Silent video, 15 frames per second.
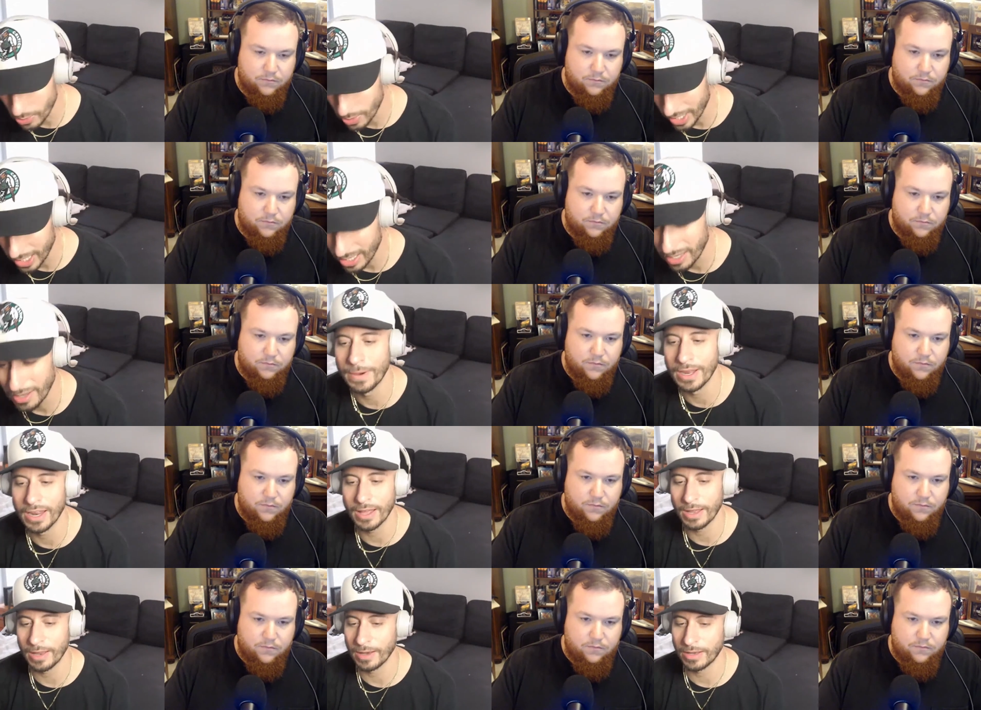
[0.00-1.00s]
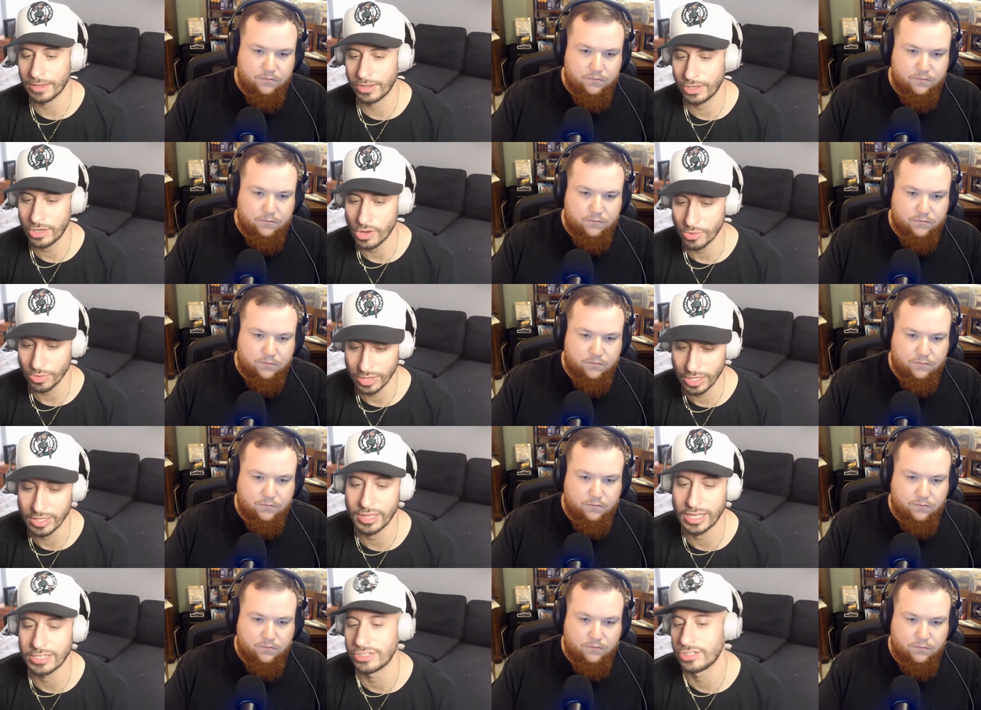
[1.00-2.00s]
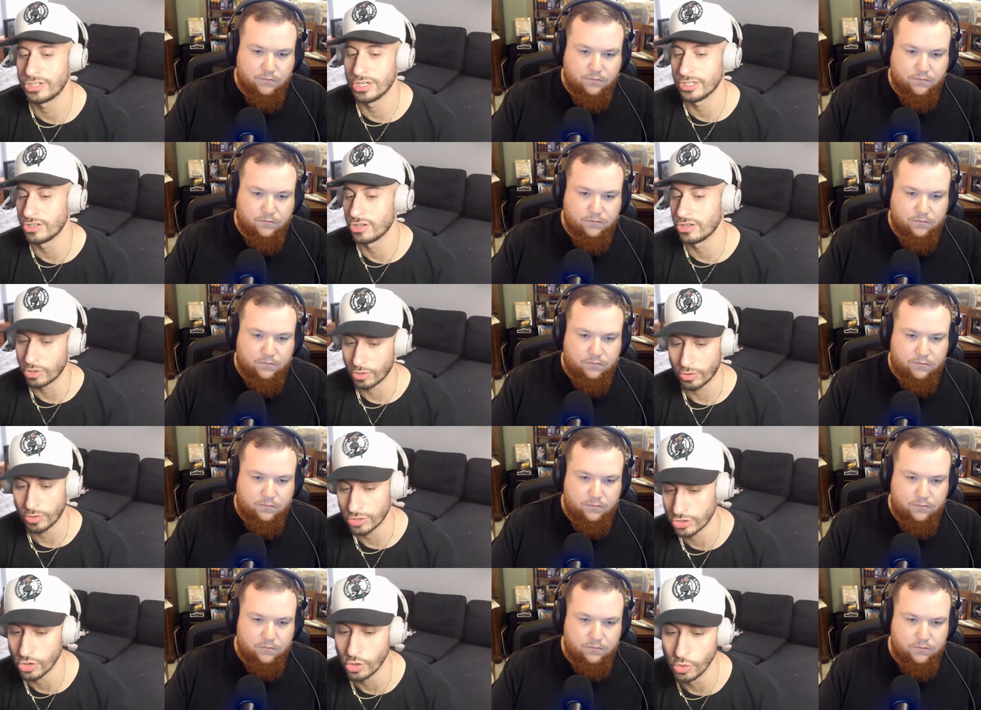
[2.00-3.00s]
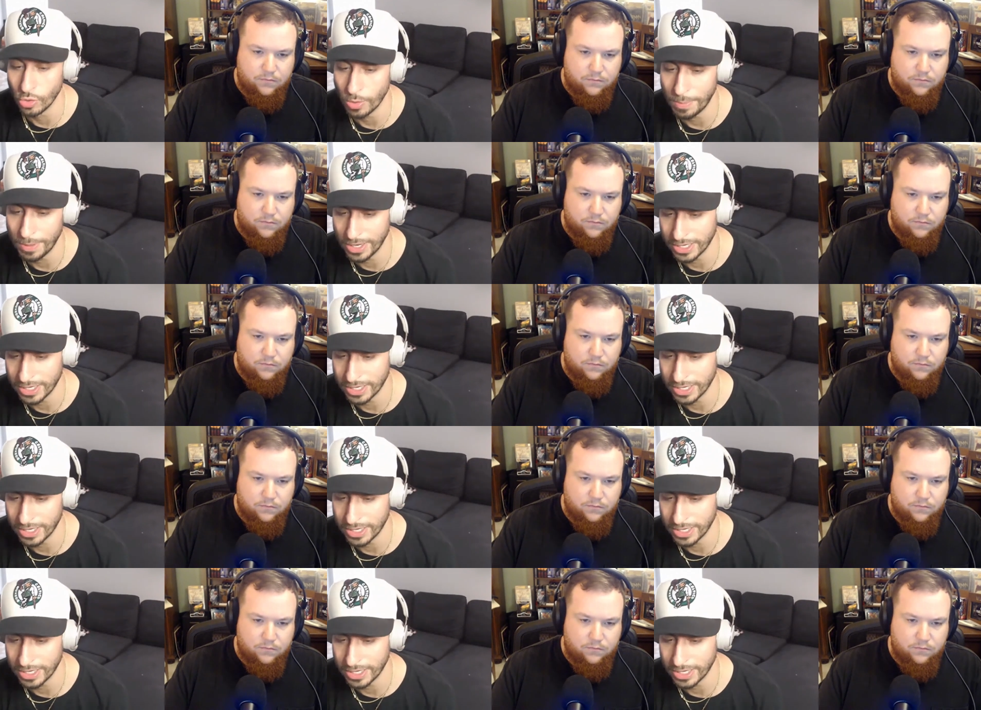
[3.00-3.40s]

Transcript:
Speaker 1: It was quick, but I don't think that's just her solo